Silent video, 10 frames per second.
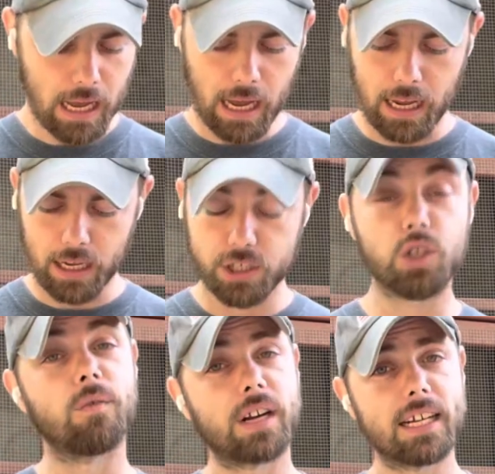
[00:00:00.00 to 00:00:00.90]

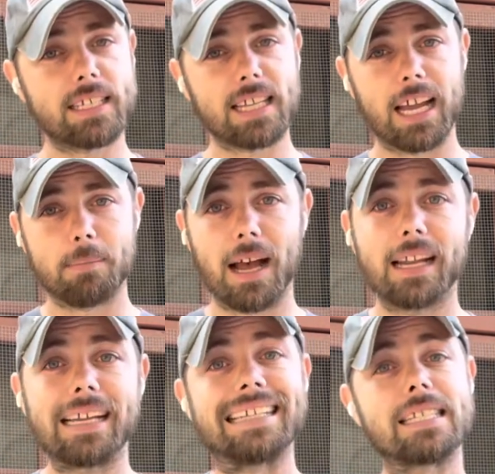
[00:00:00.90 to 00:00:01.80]
So I'm very excited about
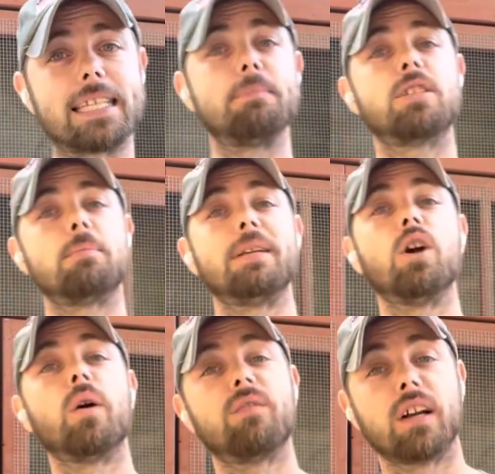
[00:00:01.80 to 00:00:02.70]
it, and it seems to be
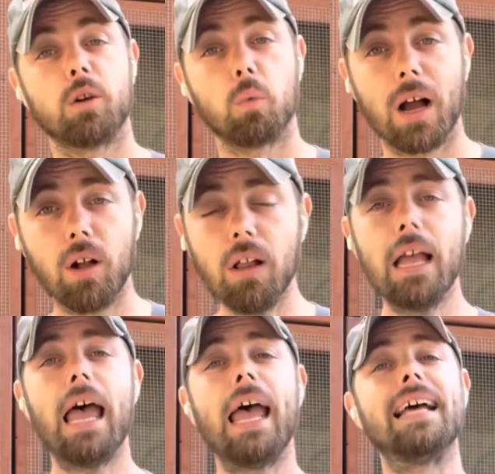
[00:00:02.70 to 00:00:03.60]
going very well.
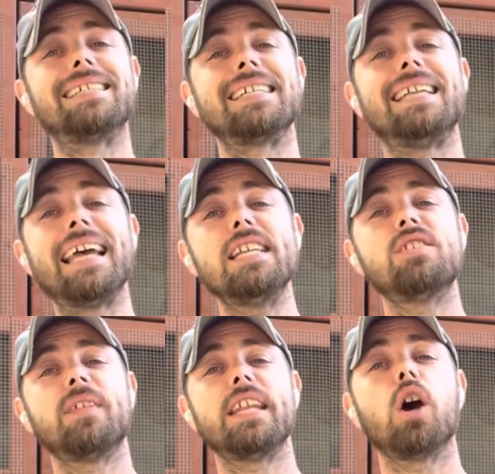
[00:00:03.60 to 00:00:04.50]
And today's
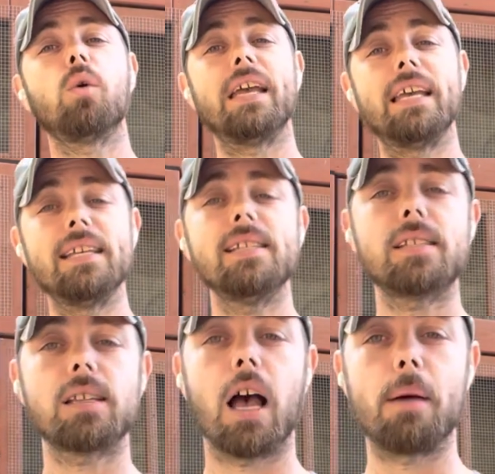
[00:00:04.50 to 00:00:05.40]
video
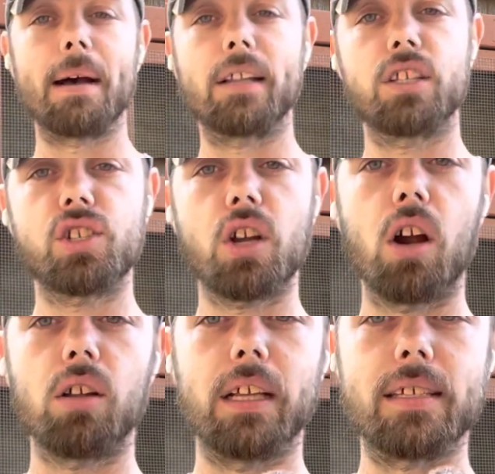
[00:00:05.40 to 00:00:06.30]
is about the
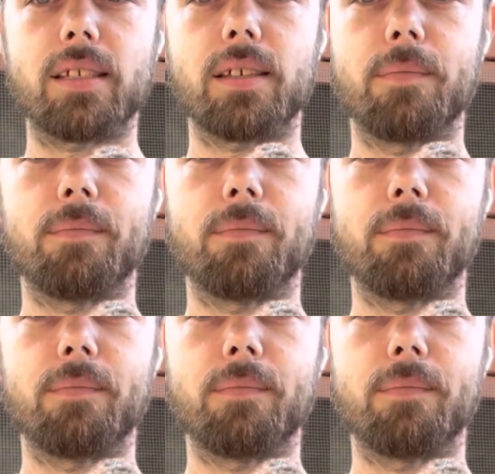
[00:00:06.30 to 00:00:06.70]
scarlets.